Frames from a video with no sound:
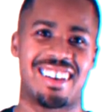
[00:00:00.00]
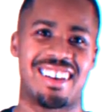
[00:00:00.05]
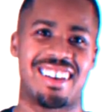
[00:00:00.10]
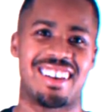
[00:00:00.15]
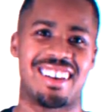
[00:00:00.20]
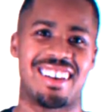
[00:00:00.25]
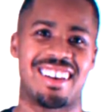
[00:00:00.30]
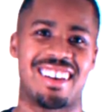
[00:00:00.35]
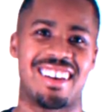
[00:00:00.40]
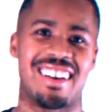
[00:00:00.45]

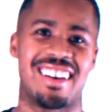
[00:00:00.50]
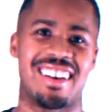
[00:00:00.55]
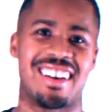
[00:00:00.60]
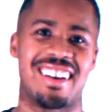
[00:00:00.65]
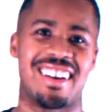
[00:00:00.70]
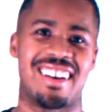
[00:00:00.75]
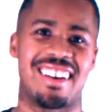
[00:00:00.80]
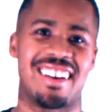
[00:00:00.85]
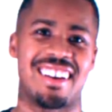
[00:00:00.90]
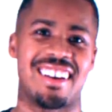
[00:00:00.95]
okay?
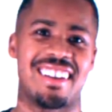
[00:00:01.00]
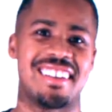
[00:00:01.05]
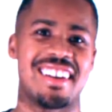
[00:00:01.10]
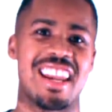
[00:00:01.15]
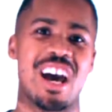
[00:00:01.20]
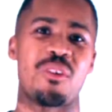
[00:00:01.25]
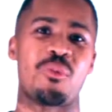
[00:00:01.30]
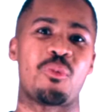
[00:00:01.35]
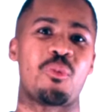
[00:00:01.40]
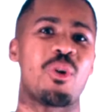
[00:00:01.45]

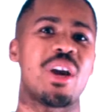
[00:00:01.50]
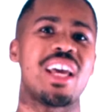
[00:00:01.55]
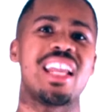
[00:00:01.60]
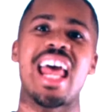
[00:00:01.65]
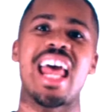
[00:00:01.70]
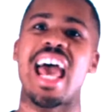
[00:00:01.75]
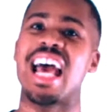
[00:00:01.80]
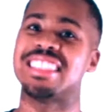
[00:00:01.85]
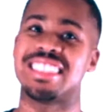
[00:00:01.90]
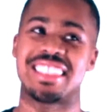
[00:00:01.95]
Thank now, you. when
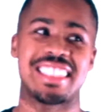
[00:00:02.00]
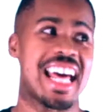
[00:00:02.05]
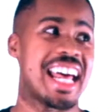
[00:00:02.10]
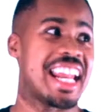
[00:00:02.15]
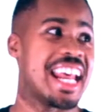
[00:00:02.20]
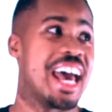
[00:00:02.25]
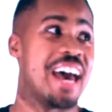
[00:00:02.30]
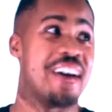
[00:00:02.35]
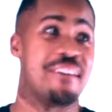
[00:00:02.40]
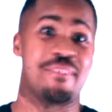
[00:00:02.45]
has
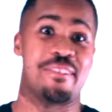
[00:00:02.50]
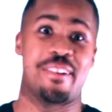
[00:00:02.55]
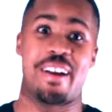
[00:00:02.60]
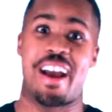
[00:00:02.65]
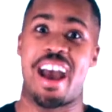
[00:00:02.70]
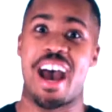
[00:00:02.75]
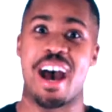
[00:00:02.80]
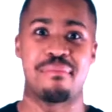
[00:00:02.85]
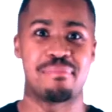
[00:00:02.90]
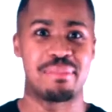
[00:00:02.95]
that ever
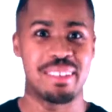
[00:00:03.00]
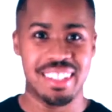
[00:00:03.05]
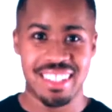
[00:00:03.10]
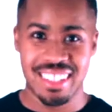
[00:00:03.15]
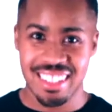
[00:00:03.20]
happened?